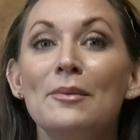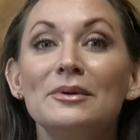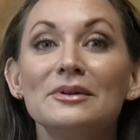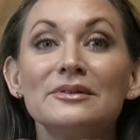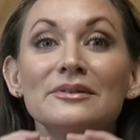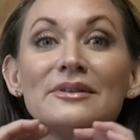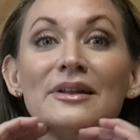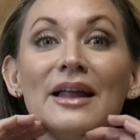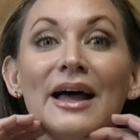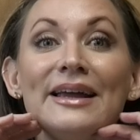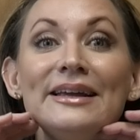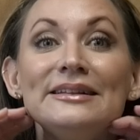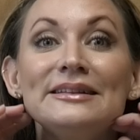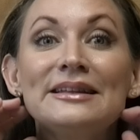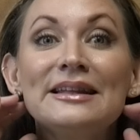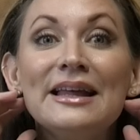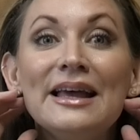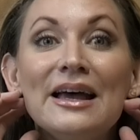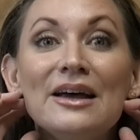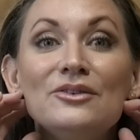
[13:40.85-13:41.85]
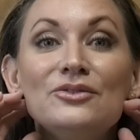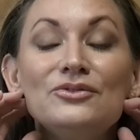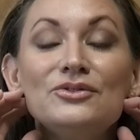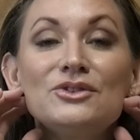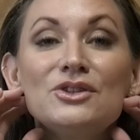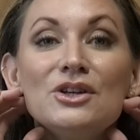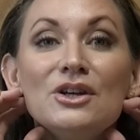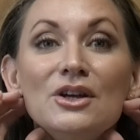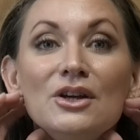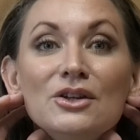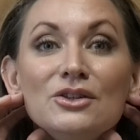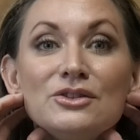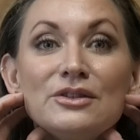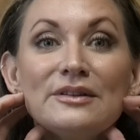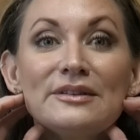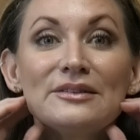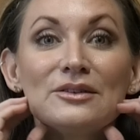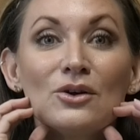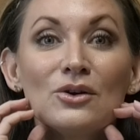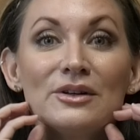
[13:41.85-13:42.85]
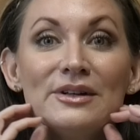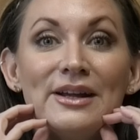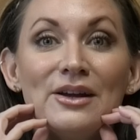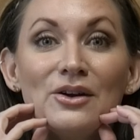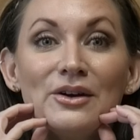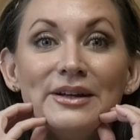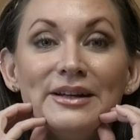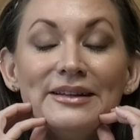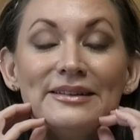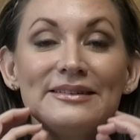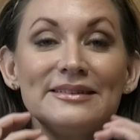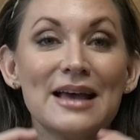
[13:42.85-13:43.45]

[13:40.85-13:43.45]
light lift to certain areas